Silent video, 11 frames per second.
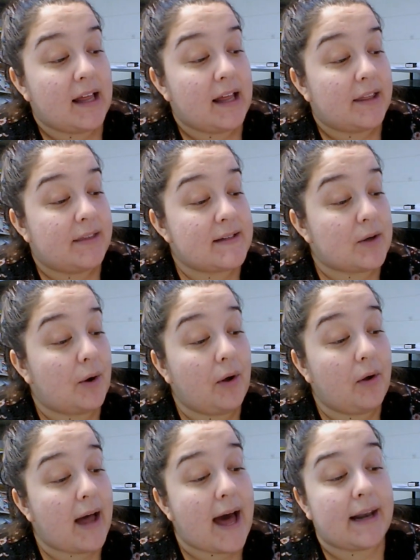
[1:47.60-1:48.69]
This
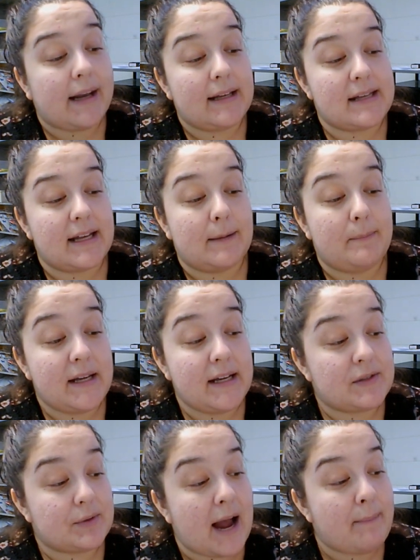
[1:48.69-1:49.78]
whole attic is like a big
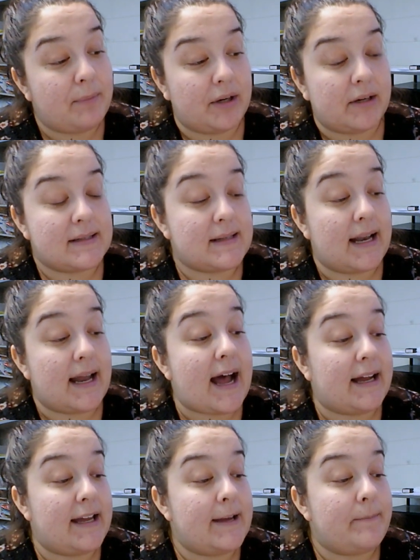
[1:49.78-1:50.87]
scrapbook, said
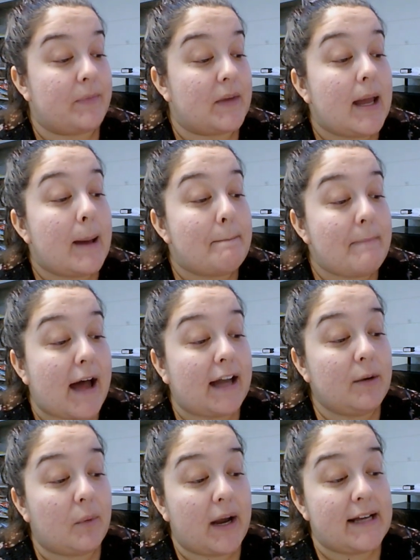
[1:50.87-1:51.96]
Aggie.
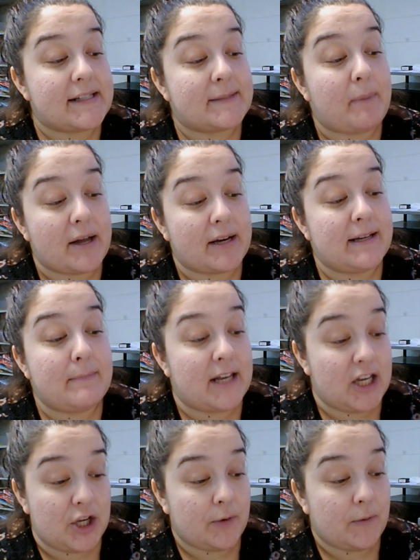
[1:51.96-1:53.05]
Maddie Ray spotted a
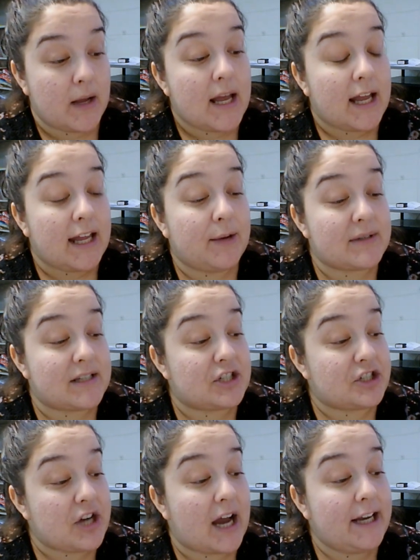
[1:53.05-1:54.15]
menu. It was a
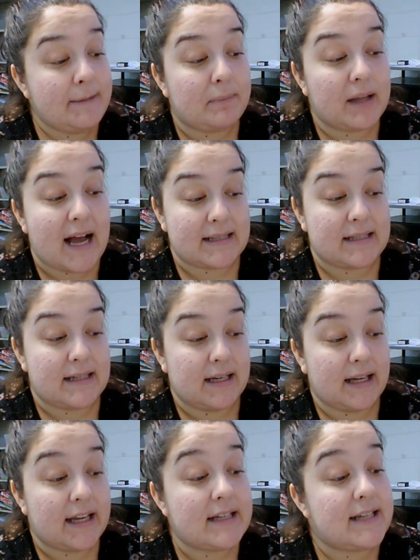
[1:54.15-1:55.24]
shiny
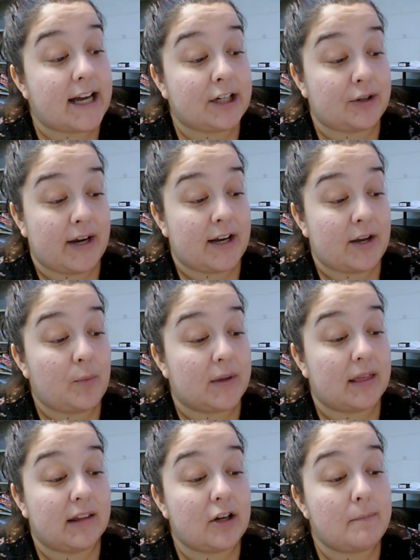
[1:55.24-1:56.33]
plastic and decorated
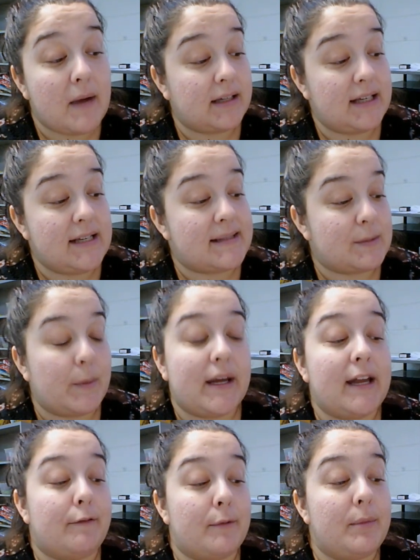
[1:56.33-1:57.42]
with little monkeys
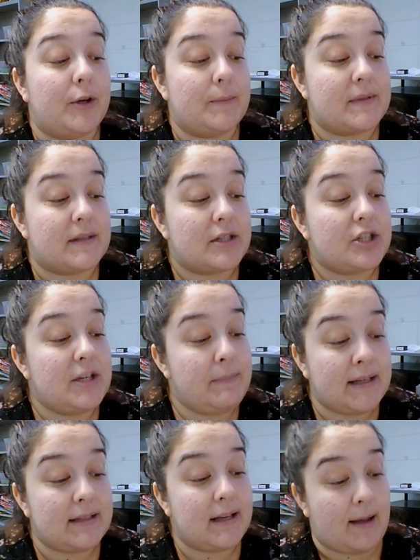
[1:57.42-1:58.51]
swinging from hoops. She
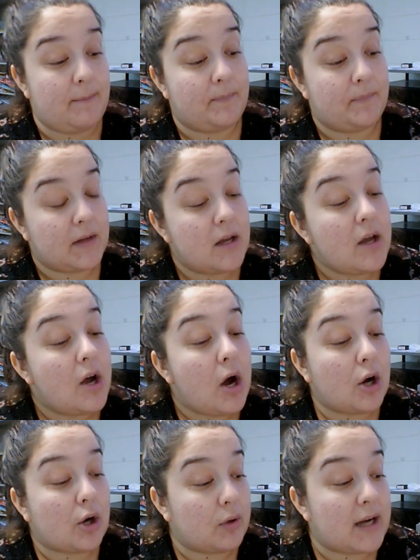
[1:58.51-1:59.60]
picked it up.
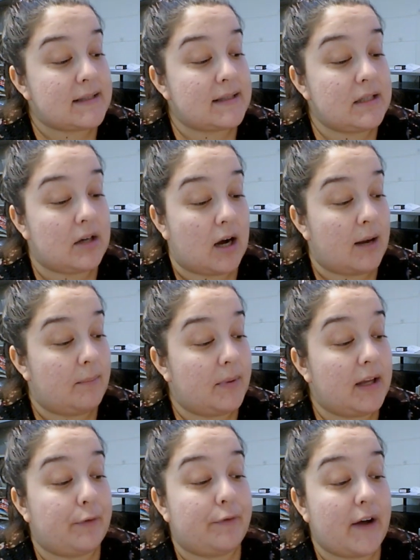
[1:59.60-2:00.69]
Across the top,
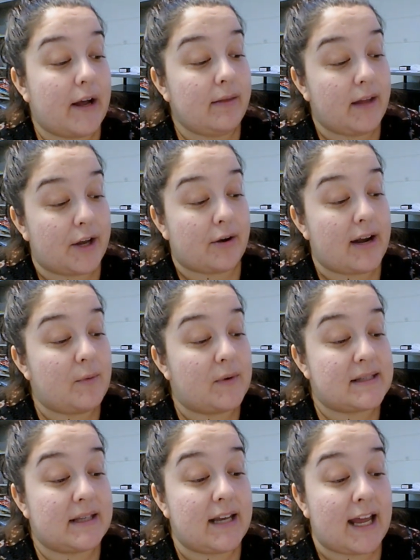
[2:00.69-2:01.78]
in fun lettering,
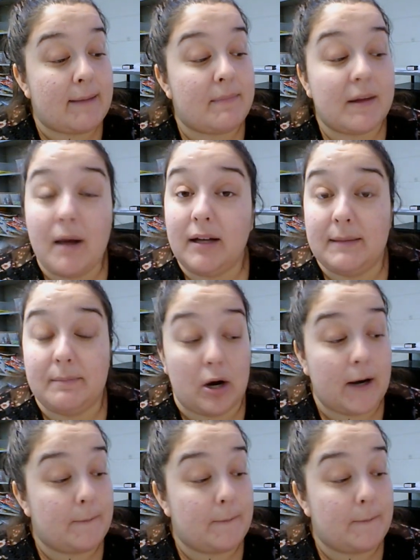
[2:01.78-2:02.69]
was the name The Monkey Bar.